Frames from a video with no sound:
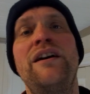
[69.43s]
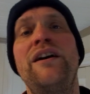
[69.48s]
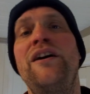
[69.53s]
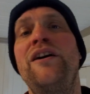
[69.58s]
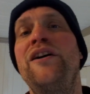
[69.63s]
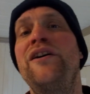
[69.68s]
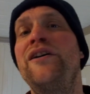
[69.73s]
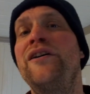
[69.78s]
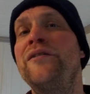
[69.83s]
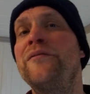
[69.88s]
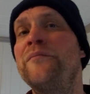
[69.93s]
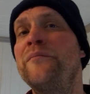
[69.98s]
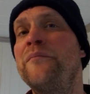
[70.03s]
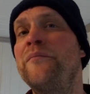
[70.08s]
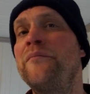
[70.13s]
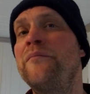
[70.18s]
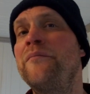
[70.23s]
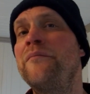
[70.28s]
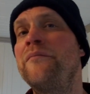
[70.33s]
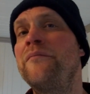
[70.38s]
a
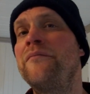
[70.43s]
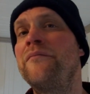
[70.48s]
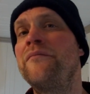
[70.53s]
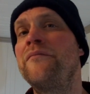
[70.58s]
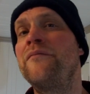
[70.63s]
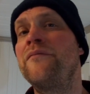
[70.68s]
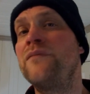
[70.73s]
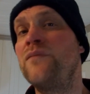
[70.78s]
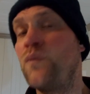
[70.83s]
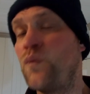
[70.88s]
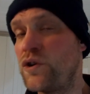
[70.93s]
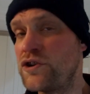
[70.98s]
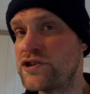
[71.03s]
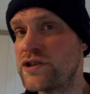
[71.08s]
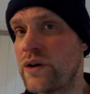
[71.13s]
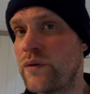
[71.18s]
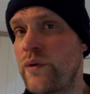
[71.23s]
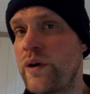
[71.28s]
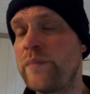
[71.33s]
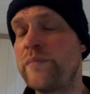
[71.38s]
uh,
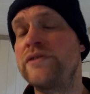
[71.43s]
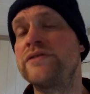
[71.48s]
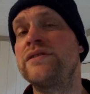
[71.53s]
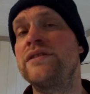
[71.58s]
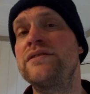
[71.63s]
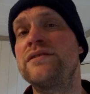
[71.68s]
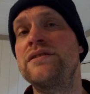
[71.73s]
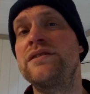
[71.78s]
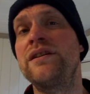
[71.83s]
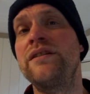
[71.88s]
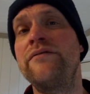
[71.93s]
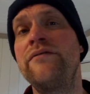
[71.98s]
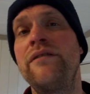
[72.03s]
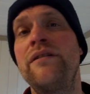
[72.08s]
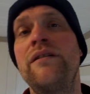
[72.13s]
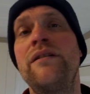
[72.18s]
Watchtower representative